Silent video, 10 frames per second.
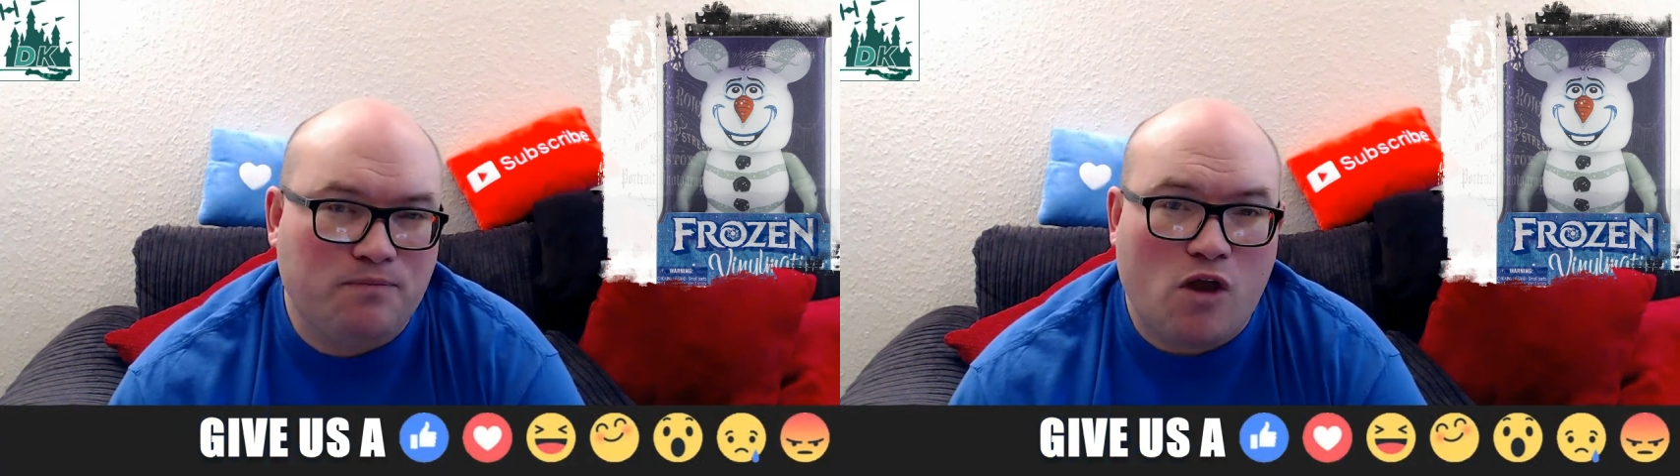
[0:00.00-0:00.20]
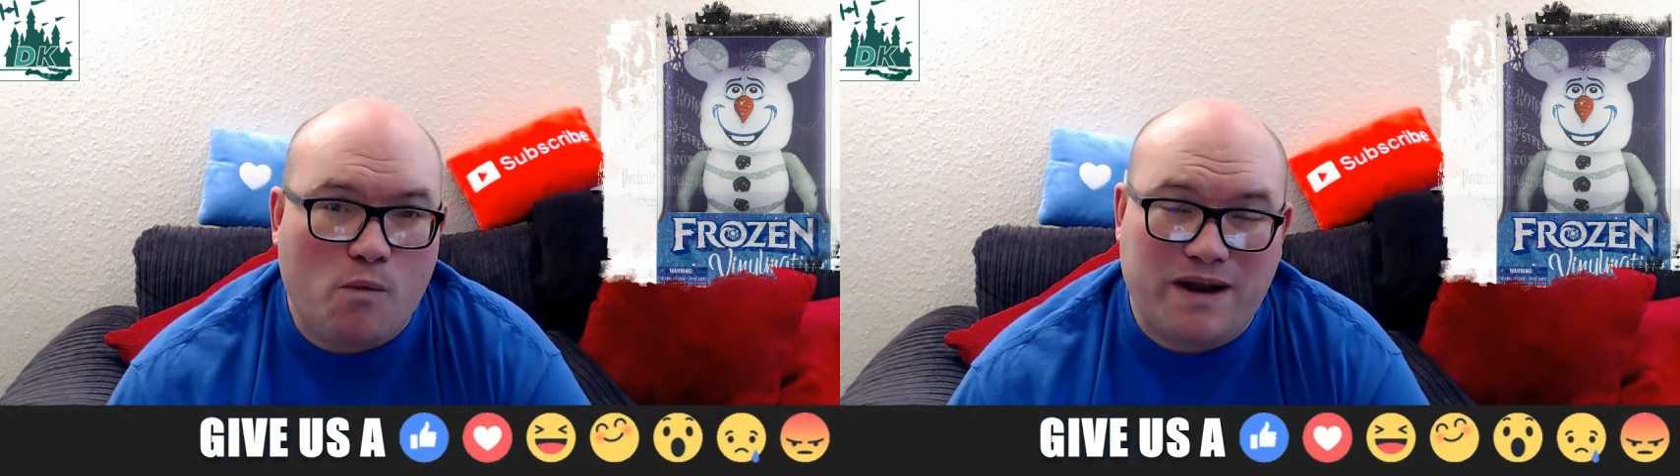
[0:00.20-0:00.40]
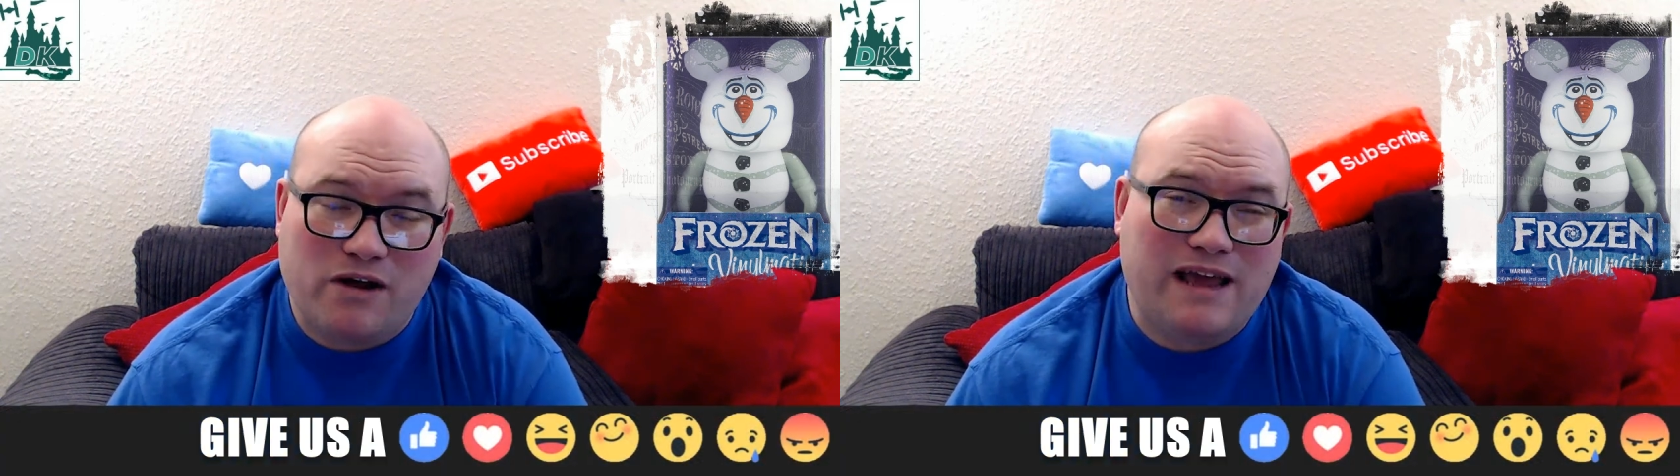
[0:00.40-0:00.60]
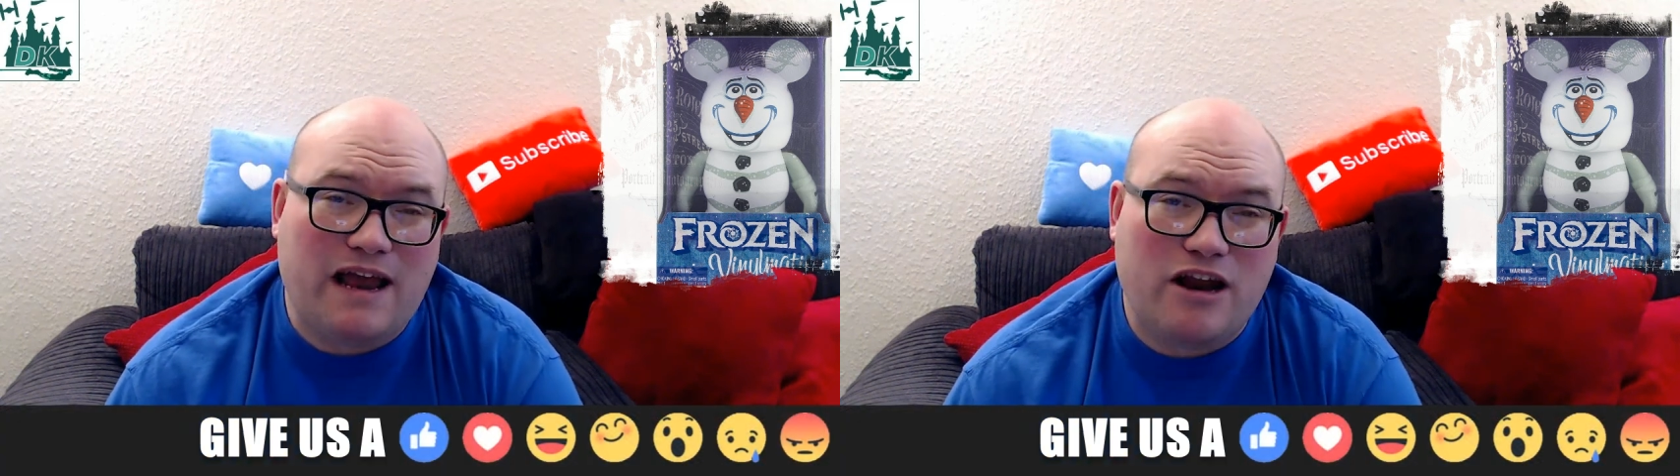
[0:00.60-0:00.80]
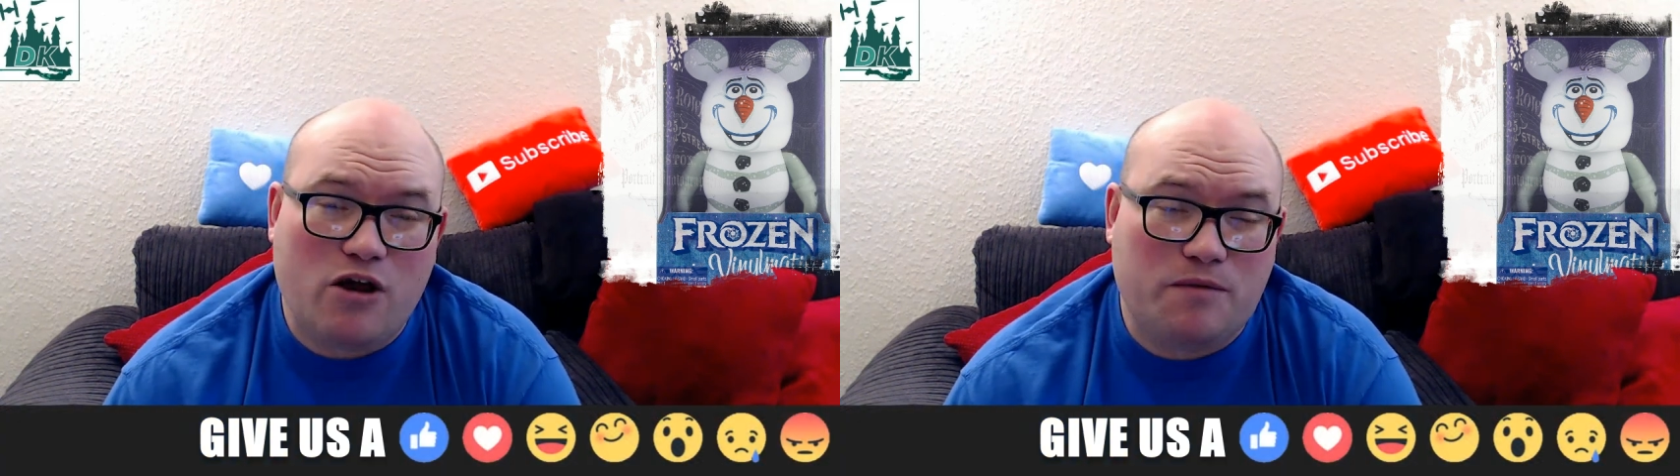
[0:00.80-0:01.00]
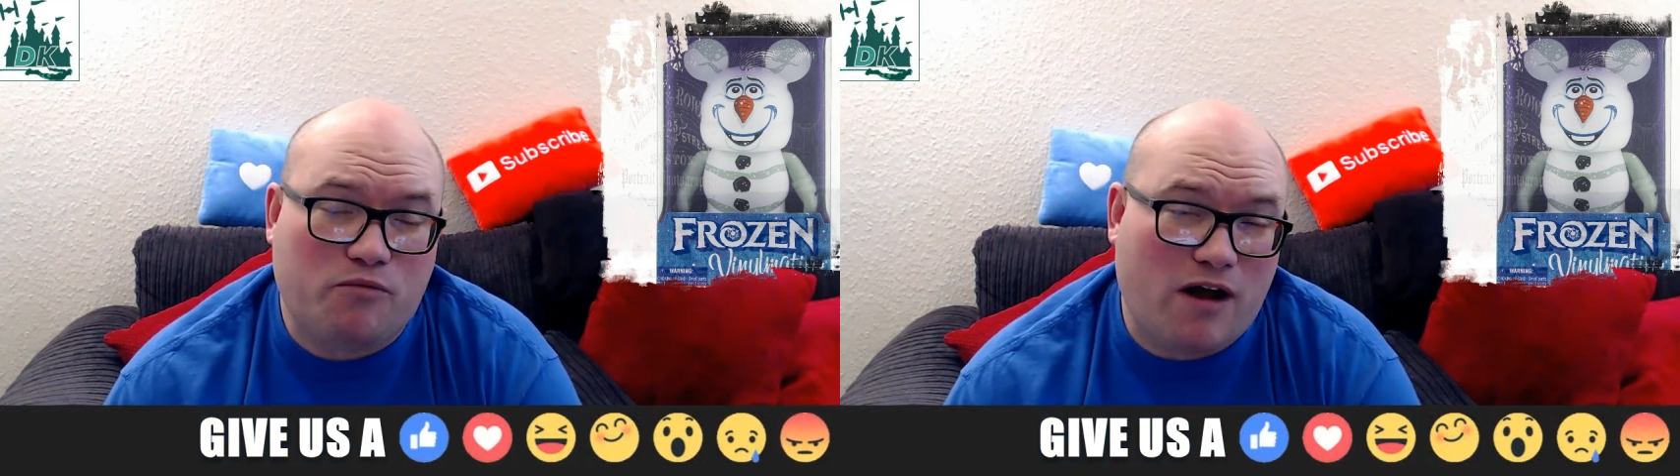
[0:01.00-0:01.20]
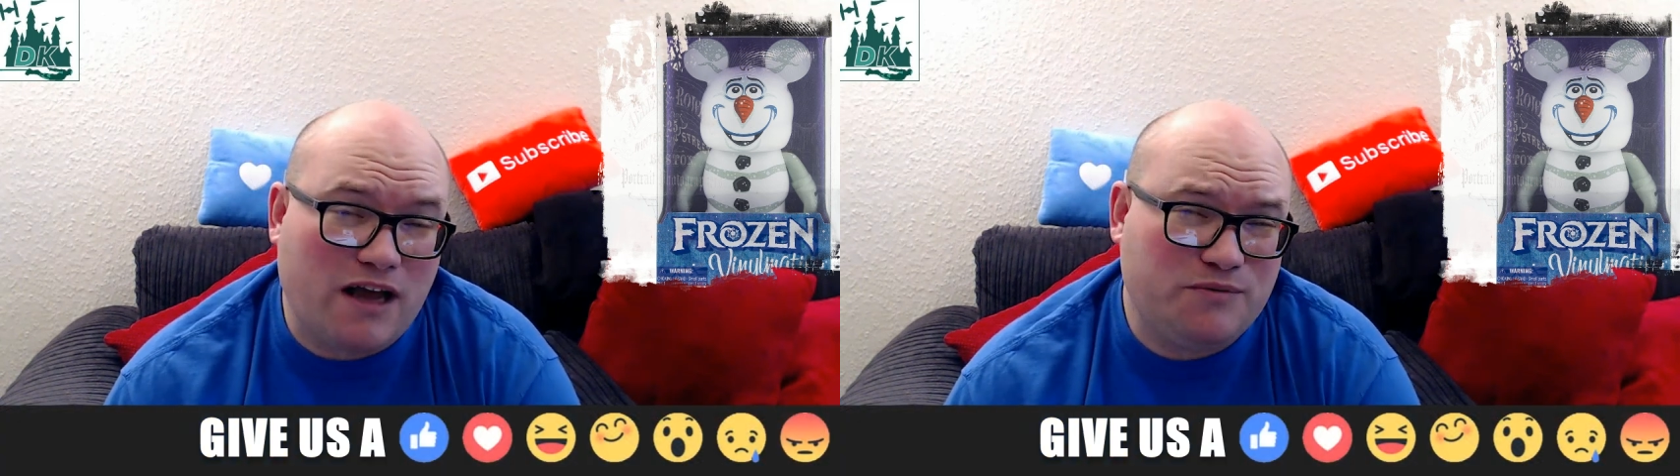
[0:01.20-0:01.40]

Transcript: We don't yet know the price,